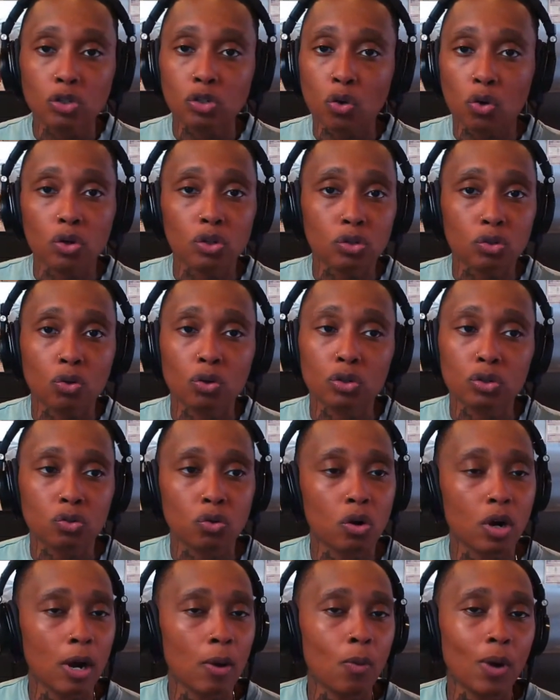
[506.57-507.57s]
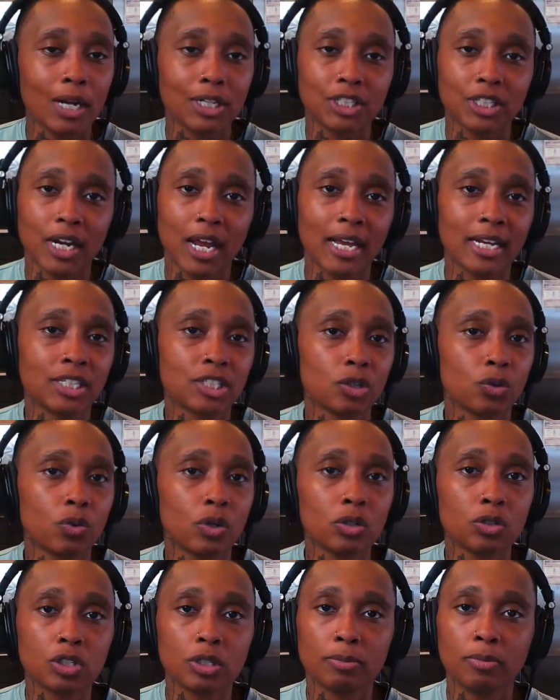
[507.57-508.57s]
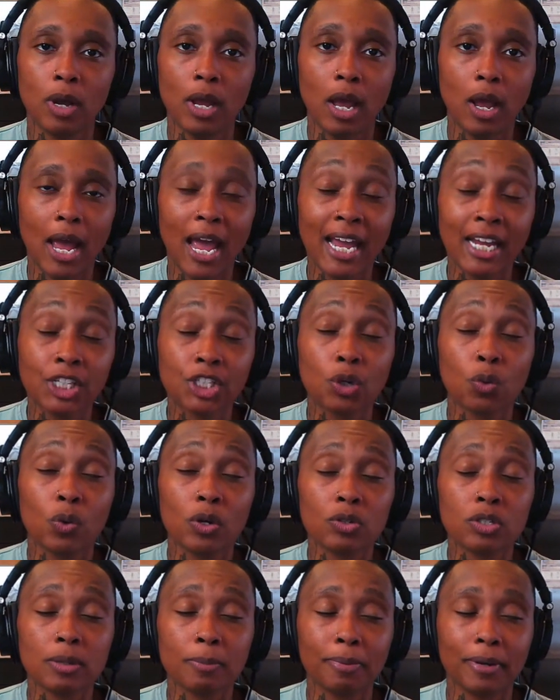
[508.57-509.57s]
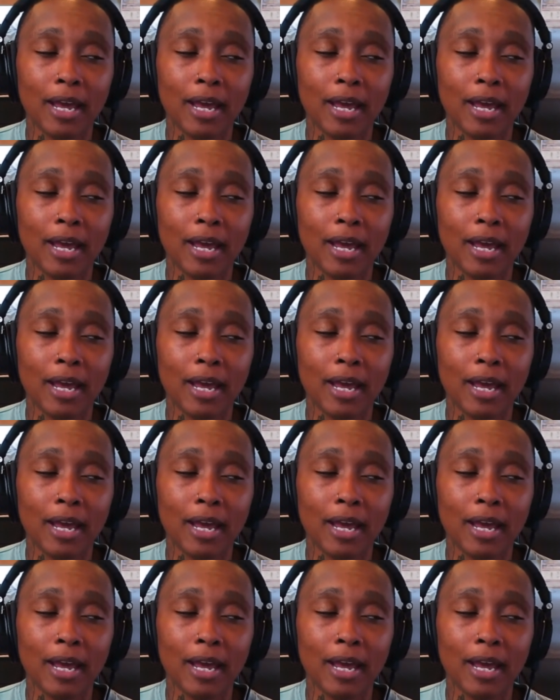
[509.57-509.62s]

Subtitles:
I'm watching Asia Wilson